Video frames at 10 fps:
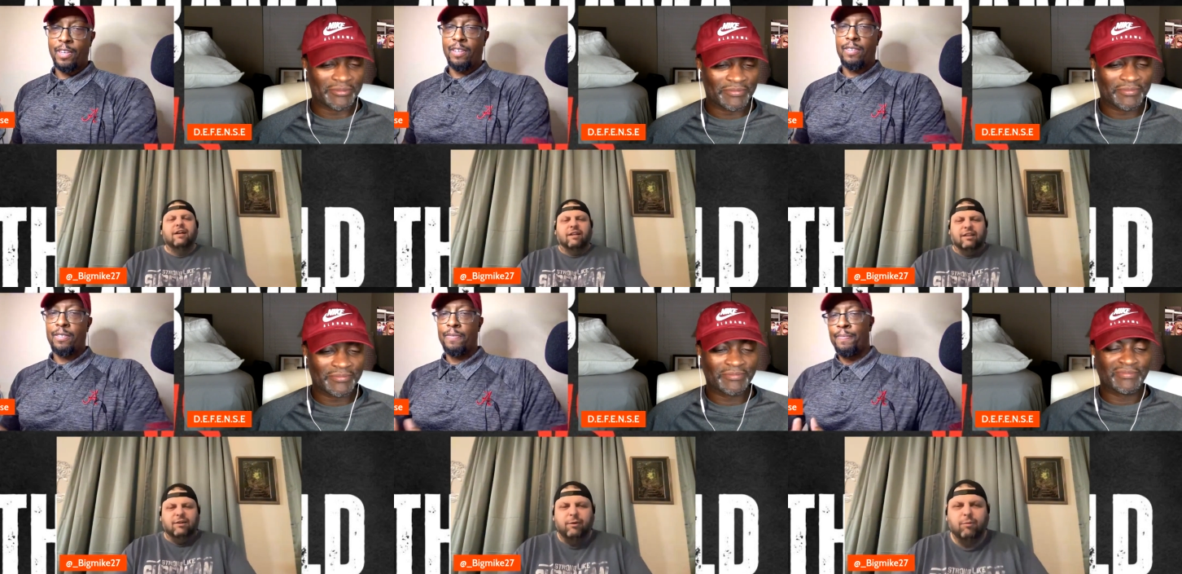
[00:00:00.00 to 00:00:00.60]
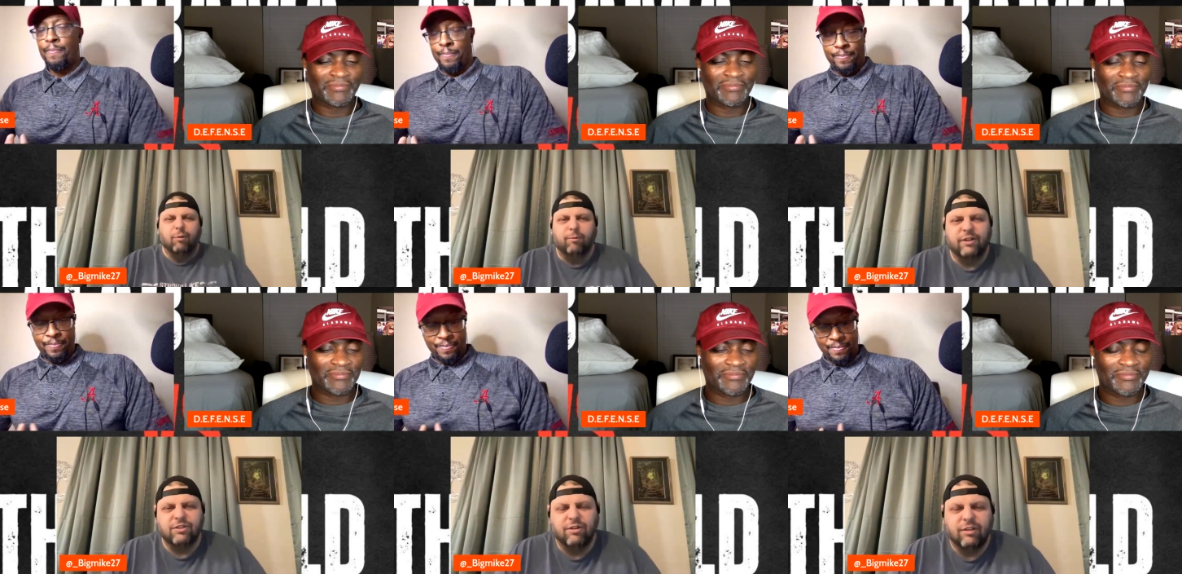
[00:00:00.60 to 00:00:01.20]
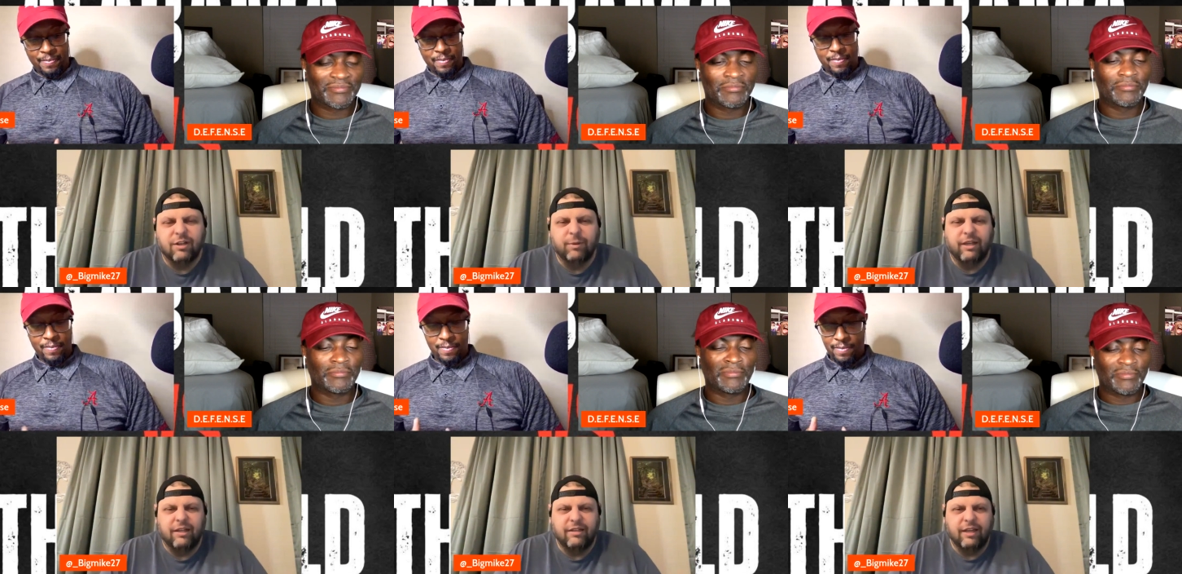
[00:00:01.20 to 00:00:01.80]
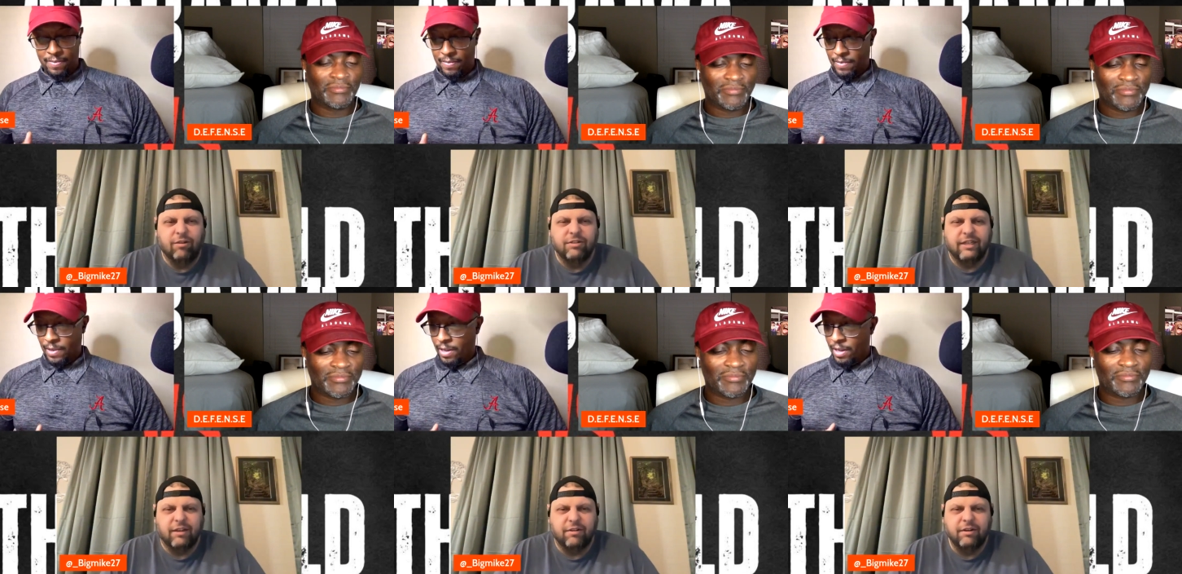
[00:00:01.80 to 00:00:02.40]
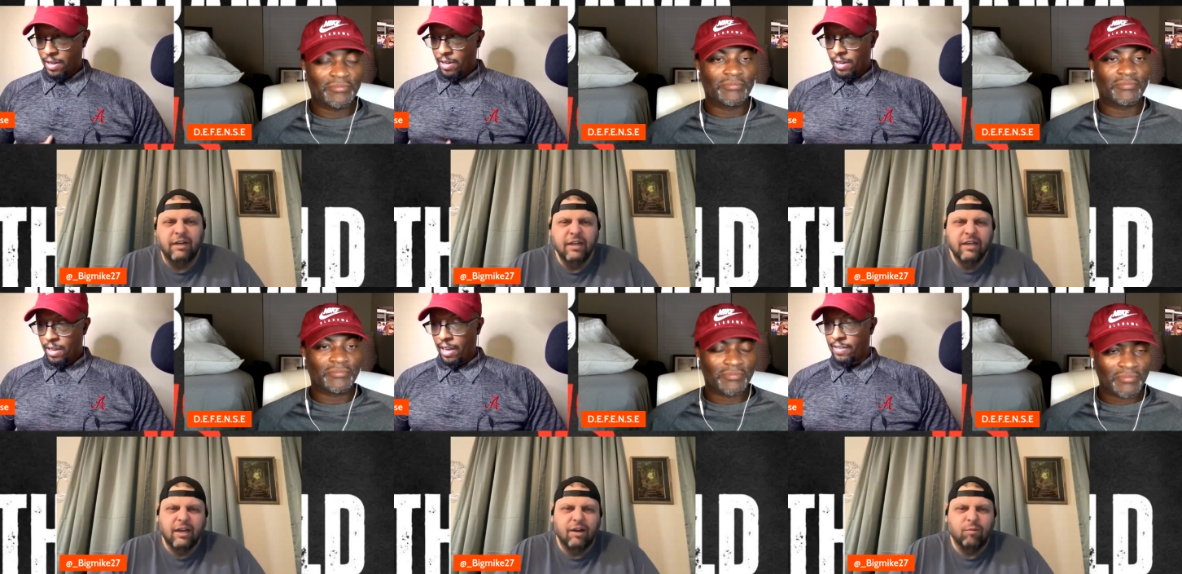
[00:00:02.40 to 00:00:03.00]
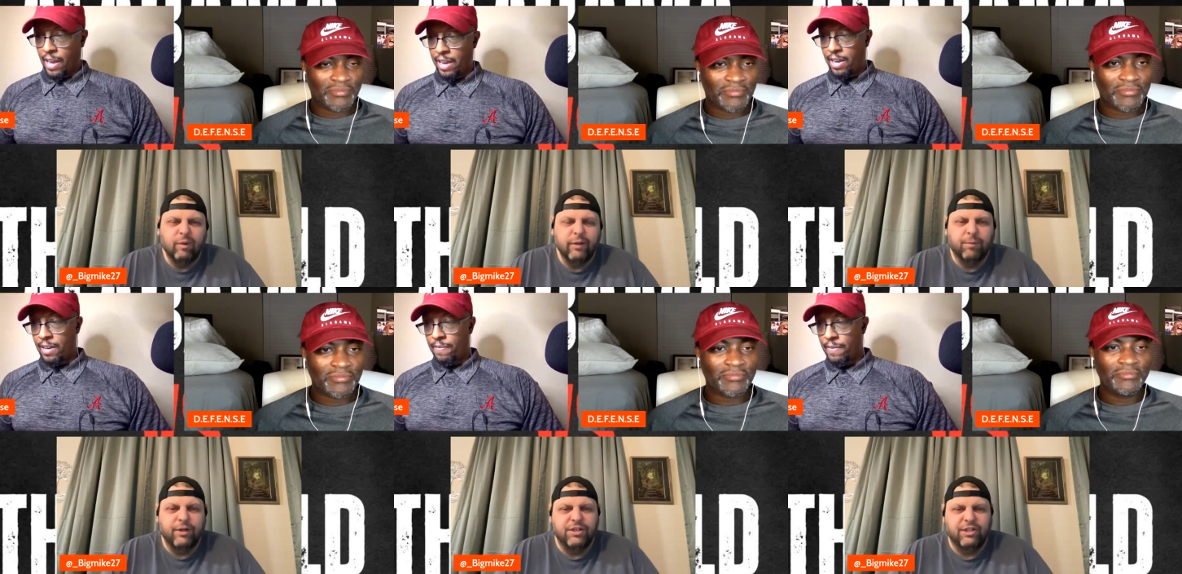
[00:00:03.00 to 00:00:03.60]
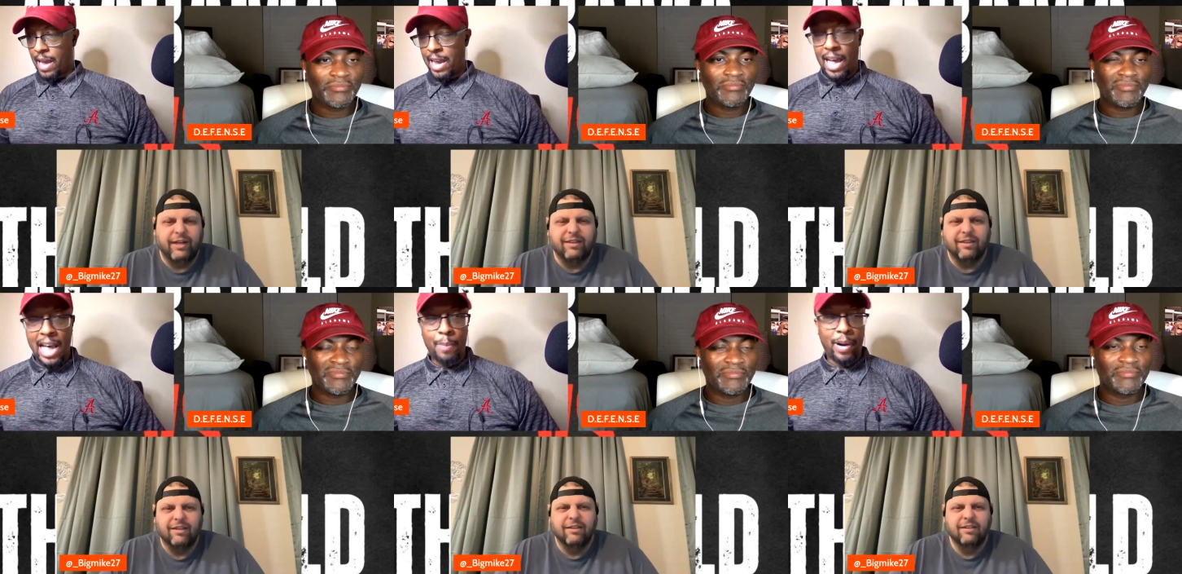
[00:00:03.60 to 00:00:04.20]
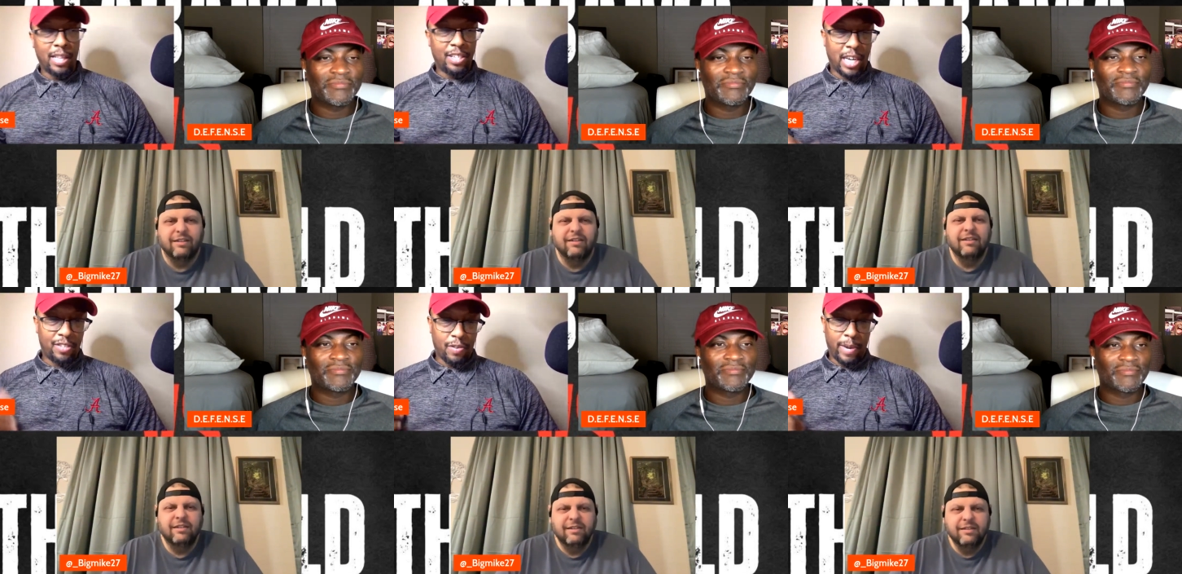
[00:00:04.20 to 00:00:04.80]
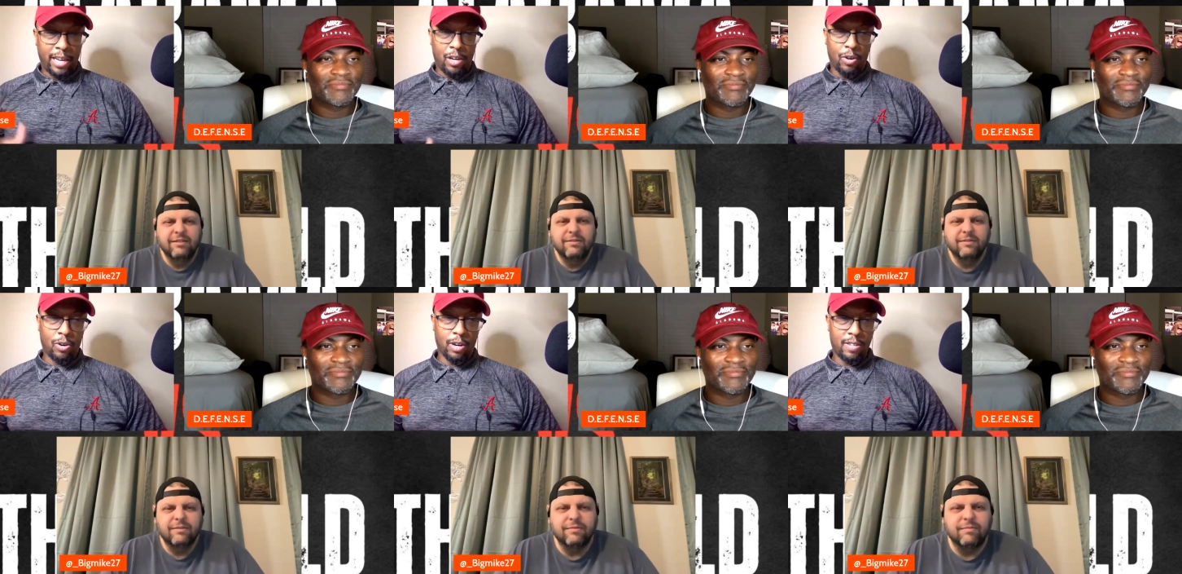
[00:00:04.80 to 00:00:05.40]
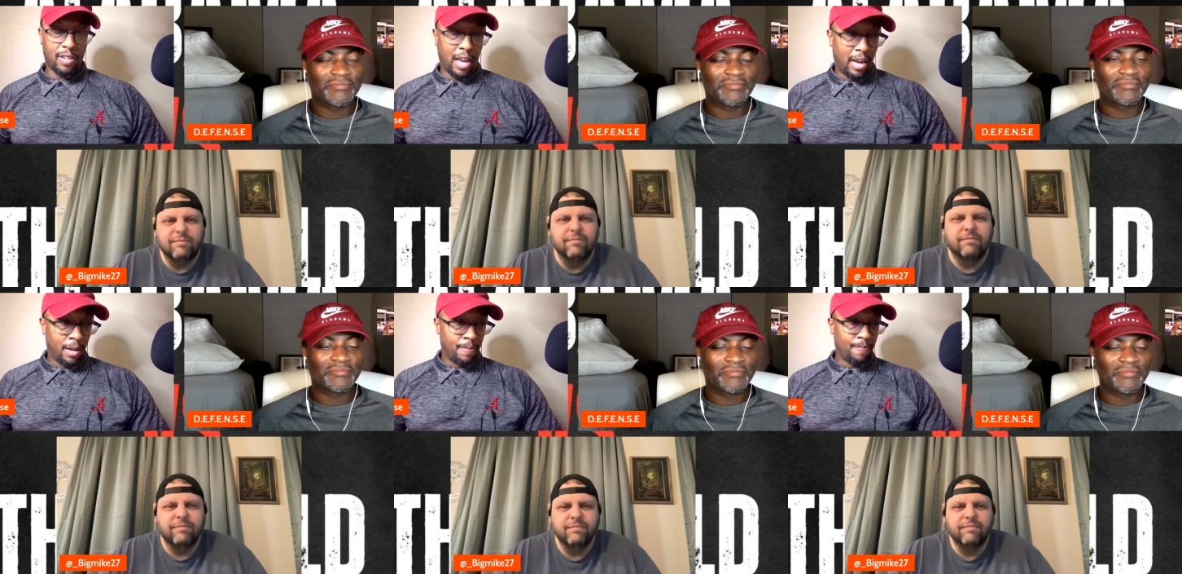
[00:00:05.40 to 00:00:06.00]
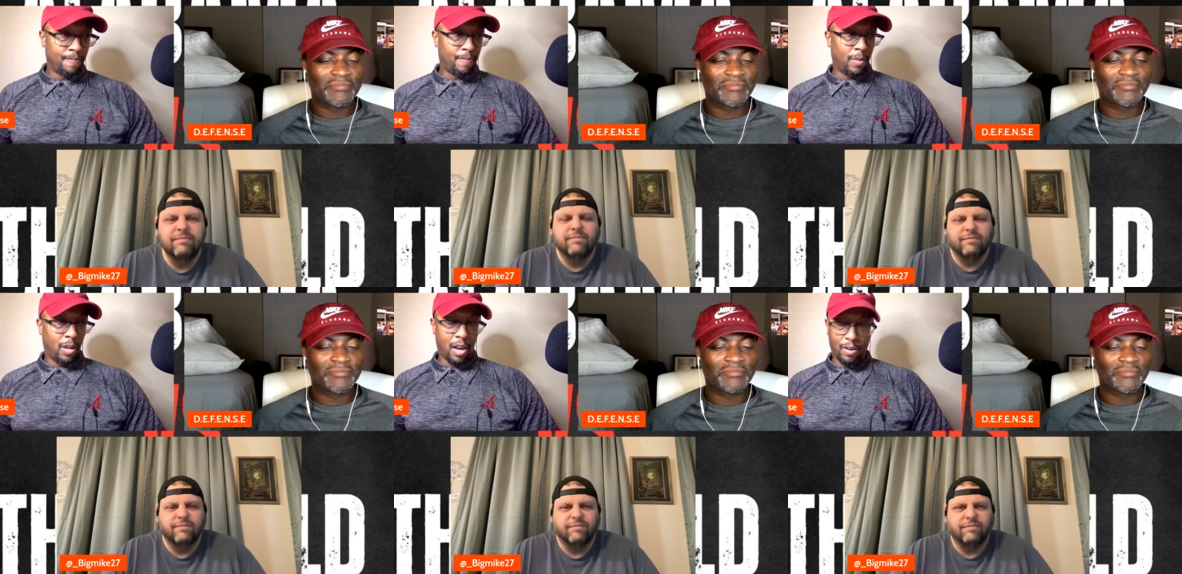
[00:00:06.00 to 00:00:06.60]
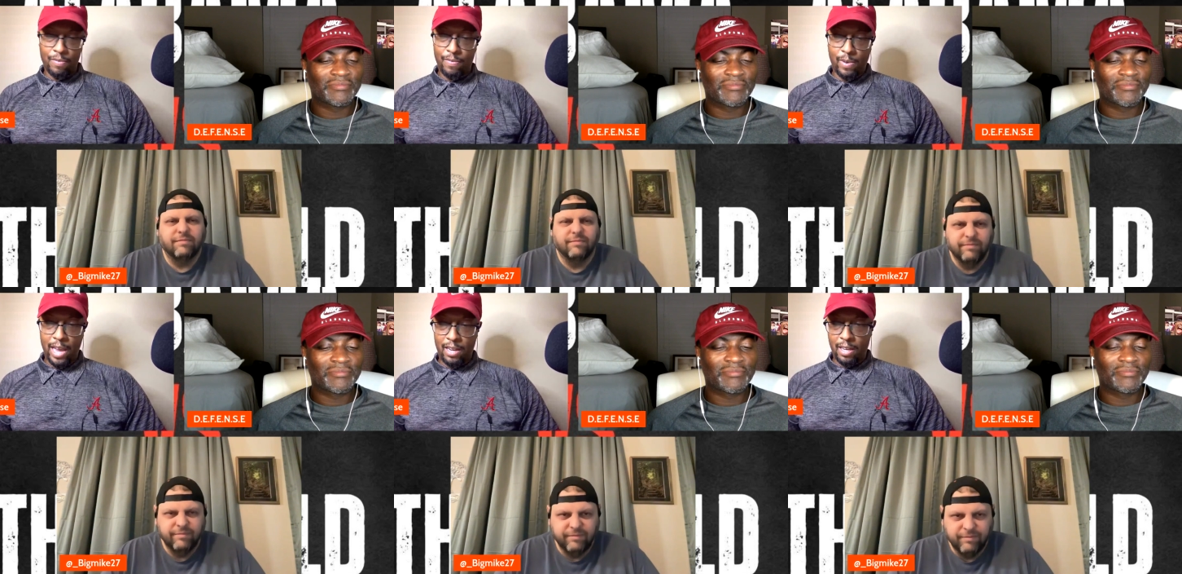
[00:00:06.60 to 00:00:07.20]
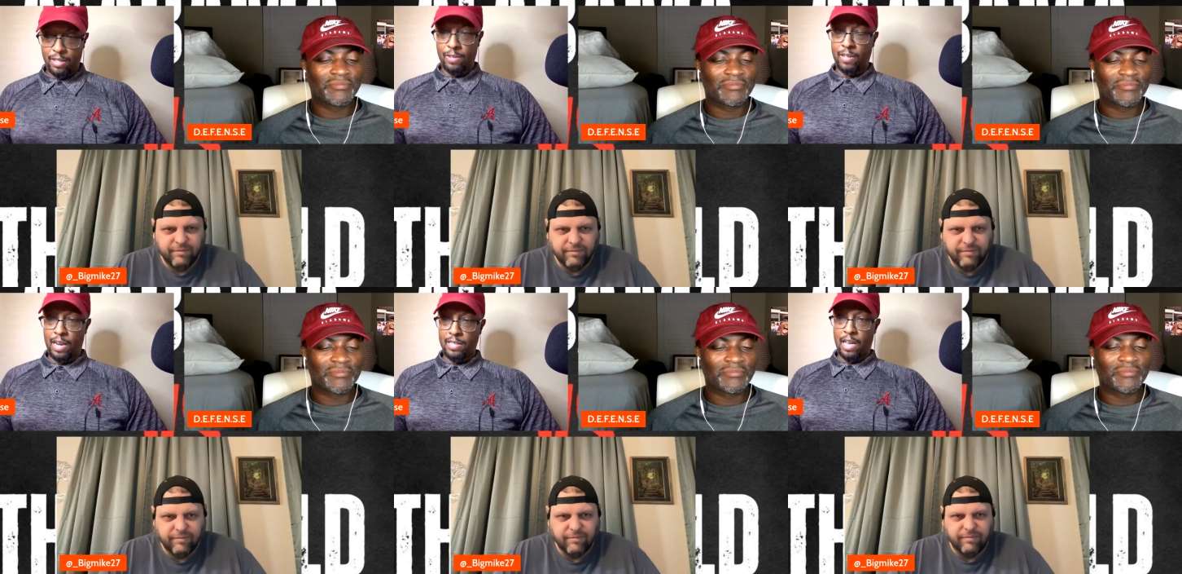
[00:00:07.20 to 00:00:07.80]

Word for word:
Speaker 1: A little bit more professional, a little bit held together. Uh, yes, uh, I, uh, I, I,
Speaker 2: apologize for my cohorts. Um, you know, we had to get those guys